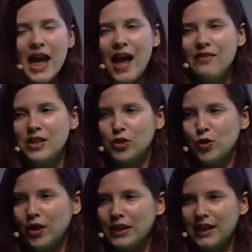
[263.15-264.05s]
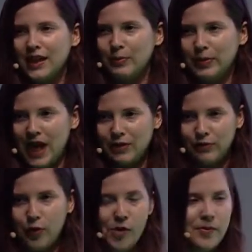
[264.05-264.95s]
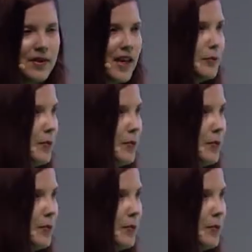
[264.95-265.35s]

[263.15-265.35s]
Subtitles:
have a storytelling platform that